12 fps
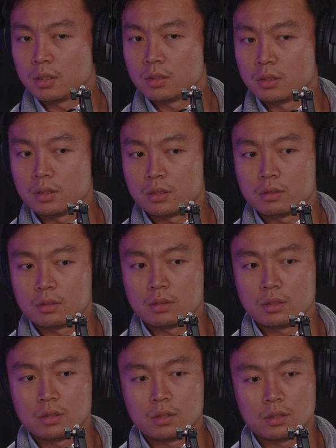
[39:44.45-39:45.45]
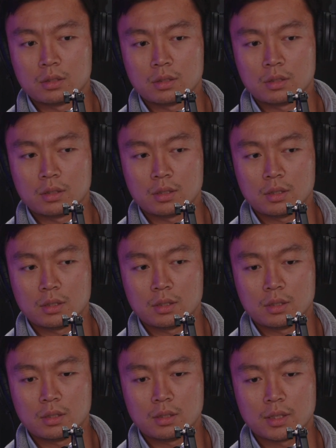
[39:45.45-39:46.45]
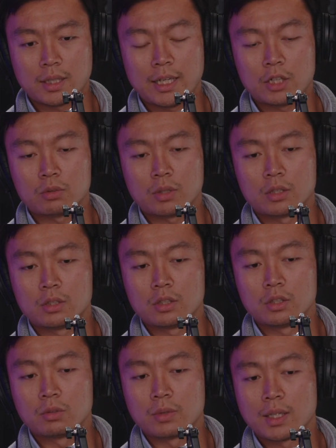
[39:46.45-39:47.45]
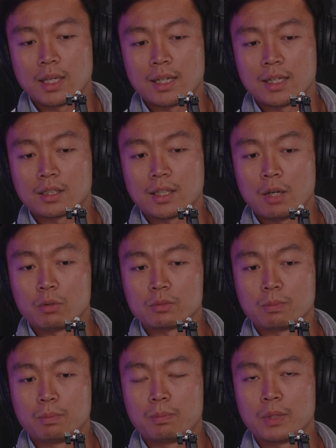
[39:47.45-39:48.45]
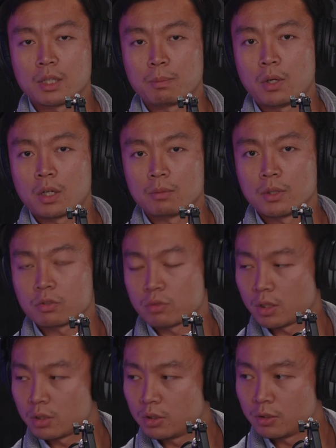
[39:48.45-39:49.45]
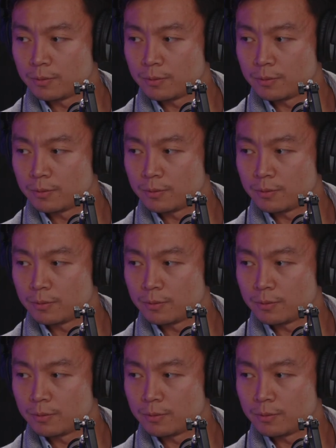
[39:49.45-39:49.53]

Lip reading: Yeah. How do I deal with that? That was a big part of my struggle.